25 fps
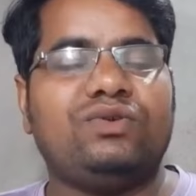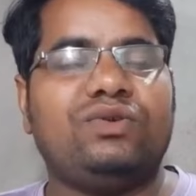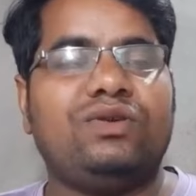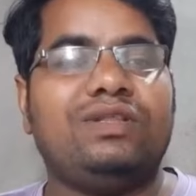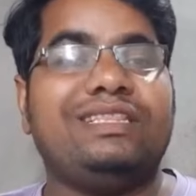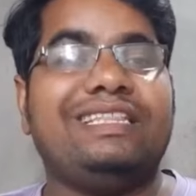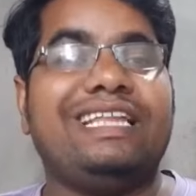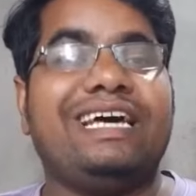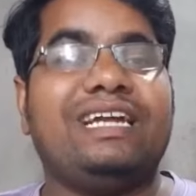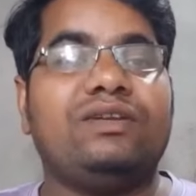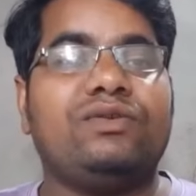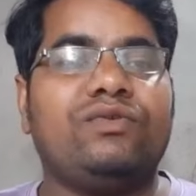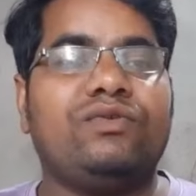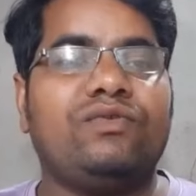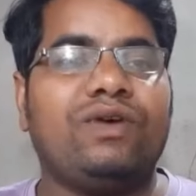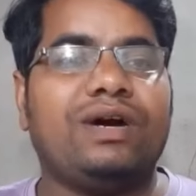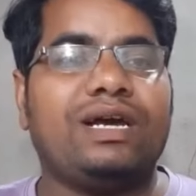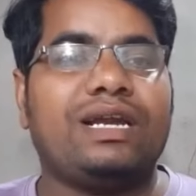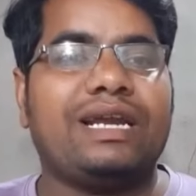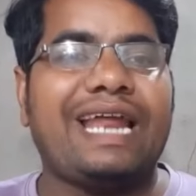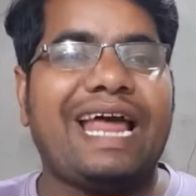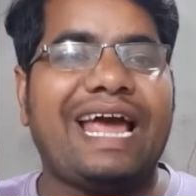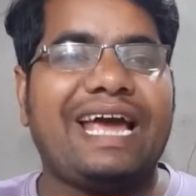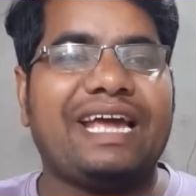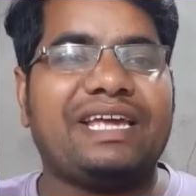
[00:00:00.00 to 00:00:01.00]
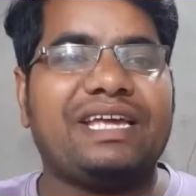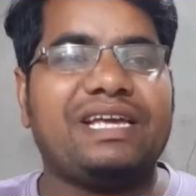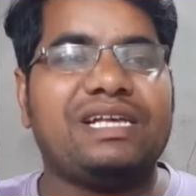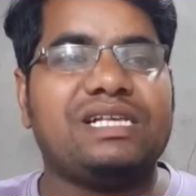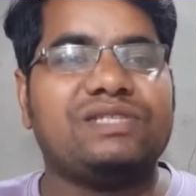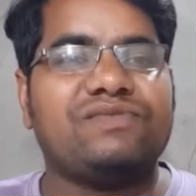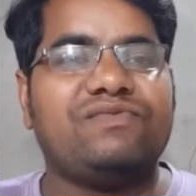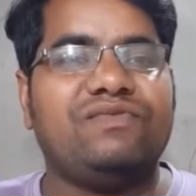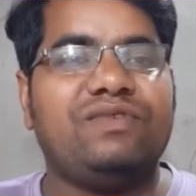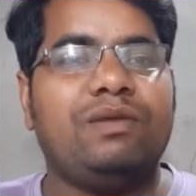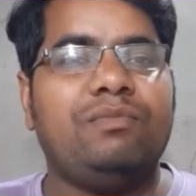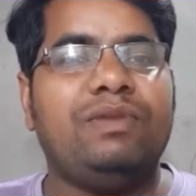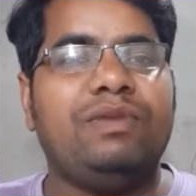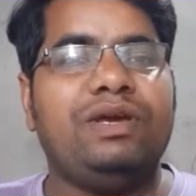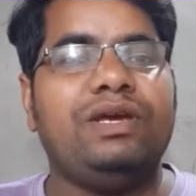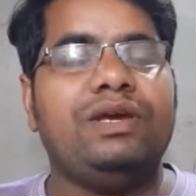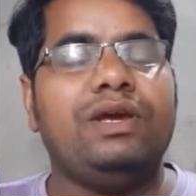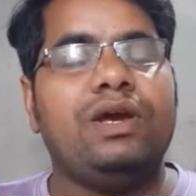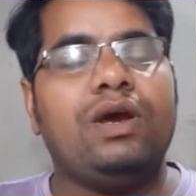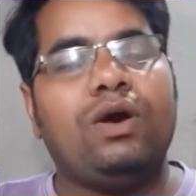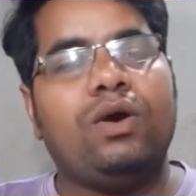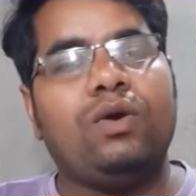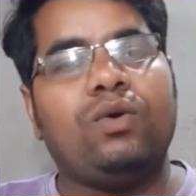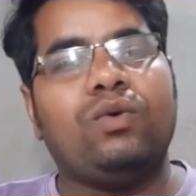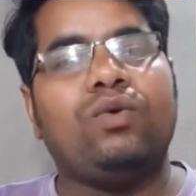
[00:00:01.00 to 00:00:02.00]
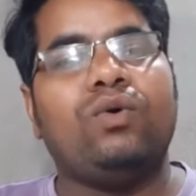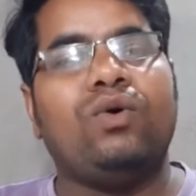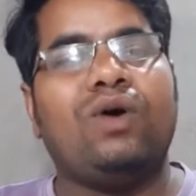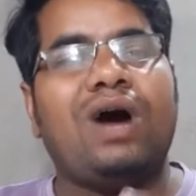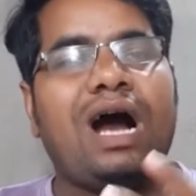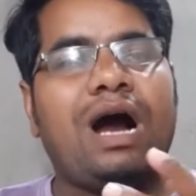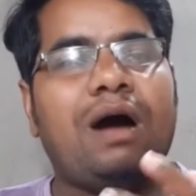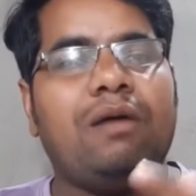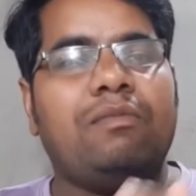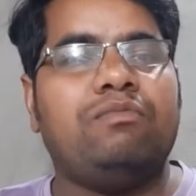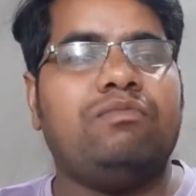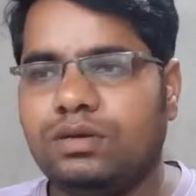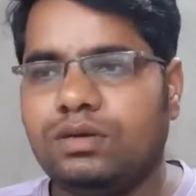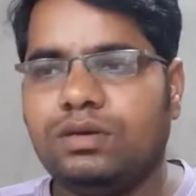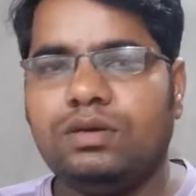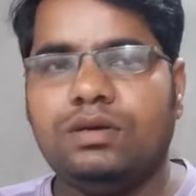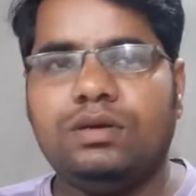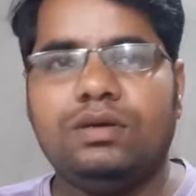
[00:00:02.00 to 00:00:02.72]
Then your rankings will be go up.